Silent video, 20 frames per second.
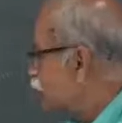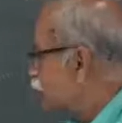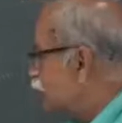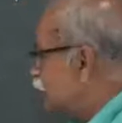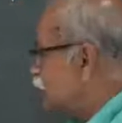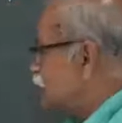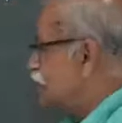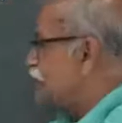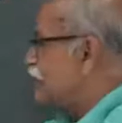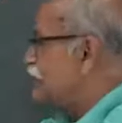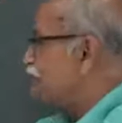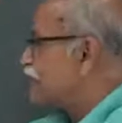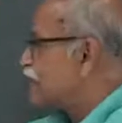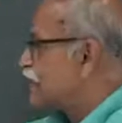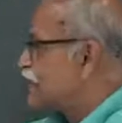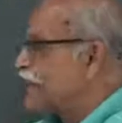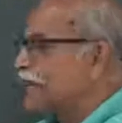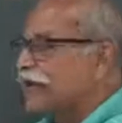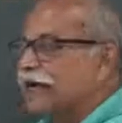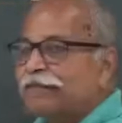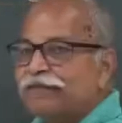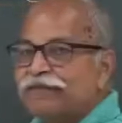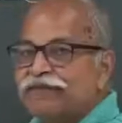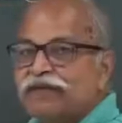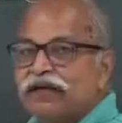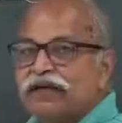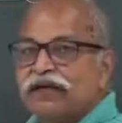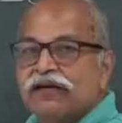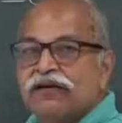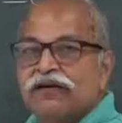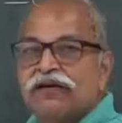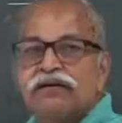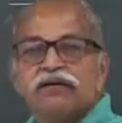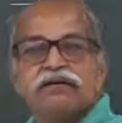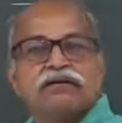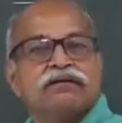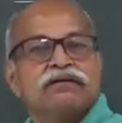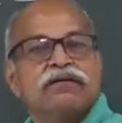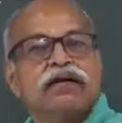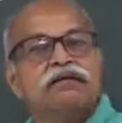use this frame
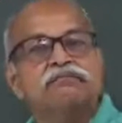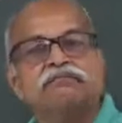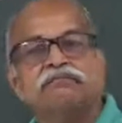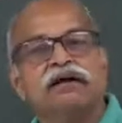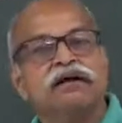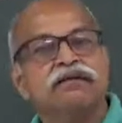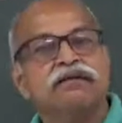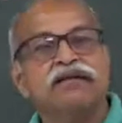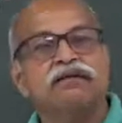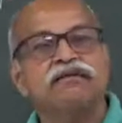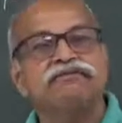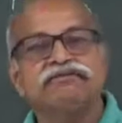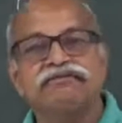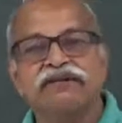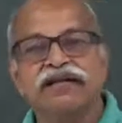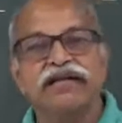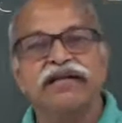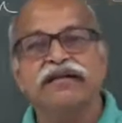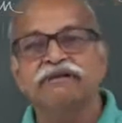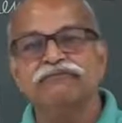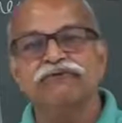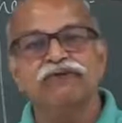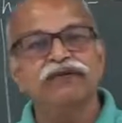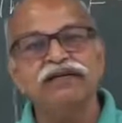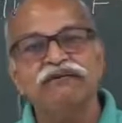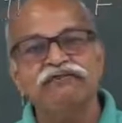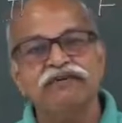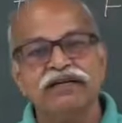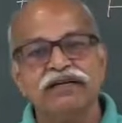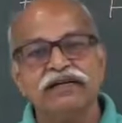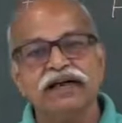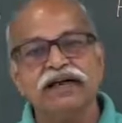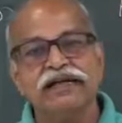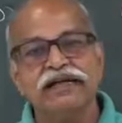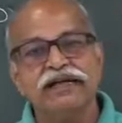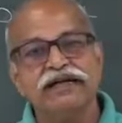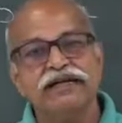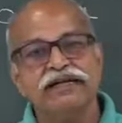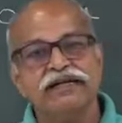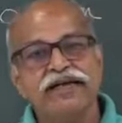or some other frame, whatever
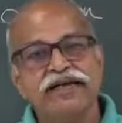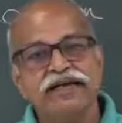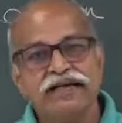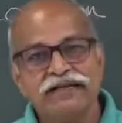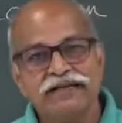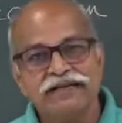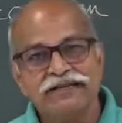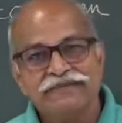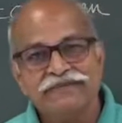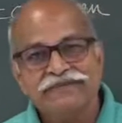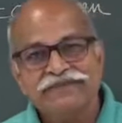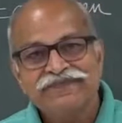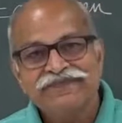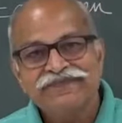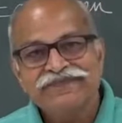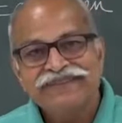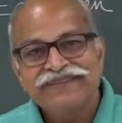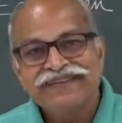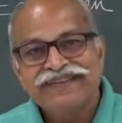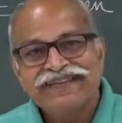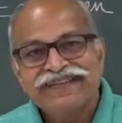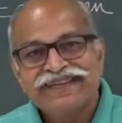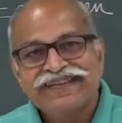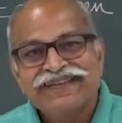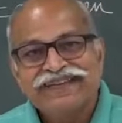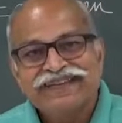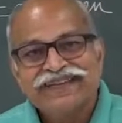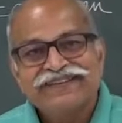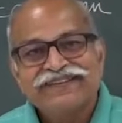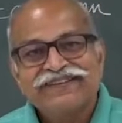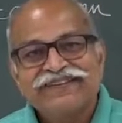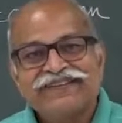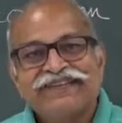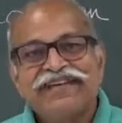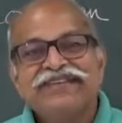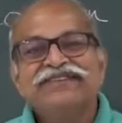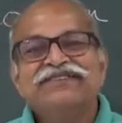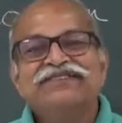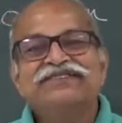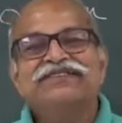I like. So,
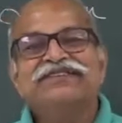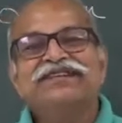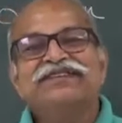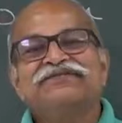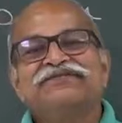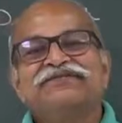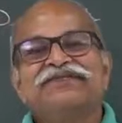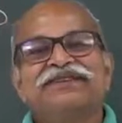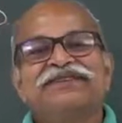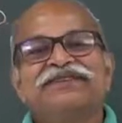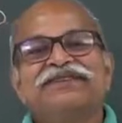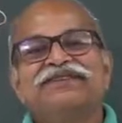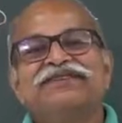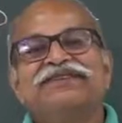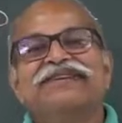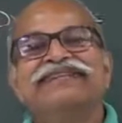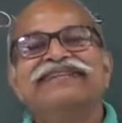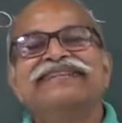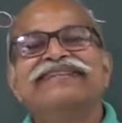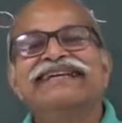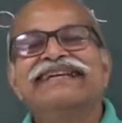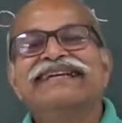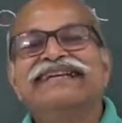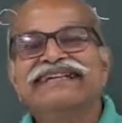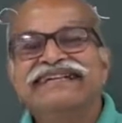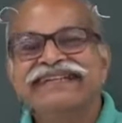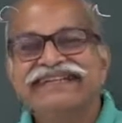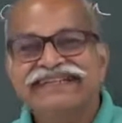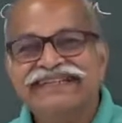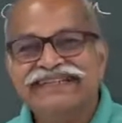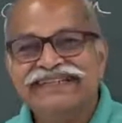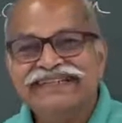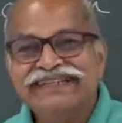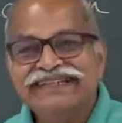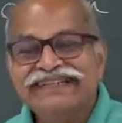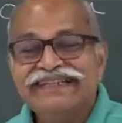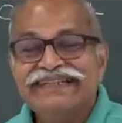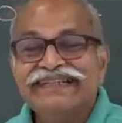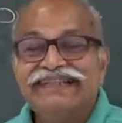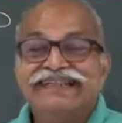this Newton's first law is
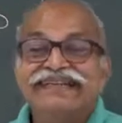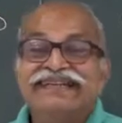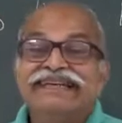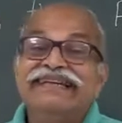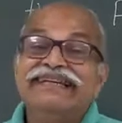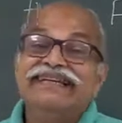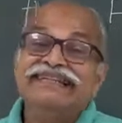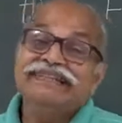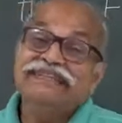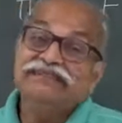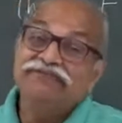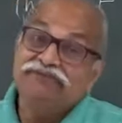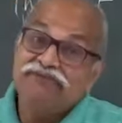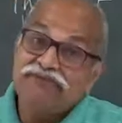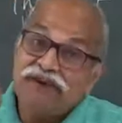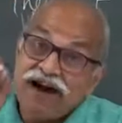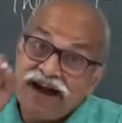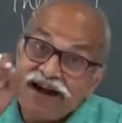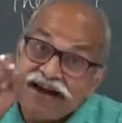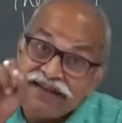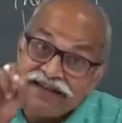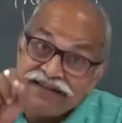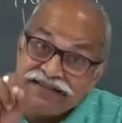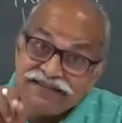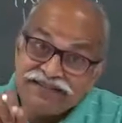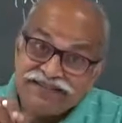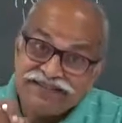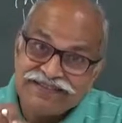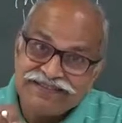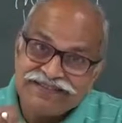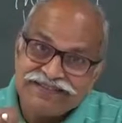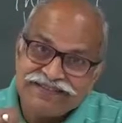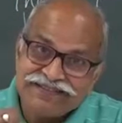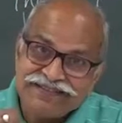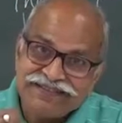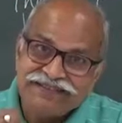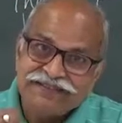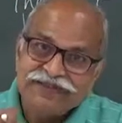essentially, it defines.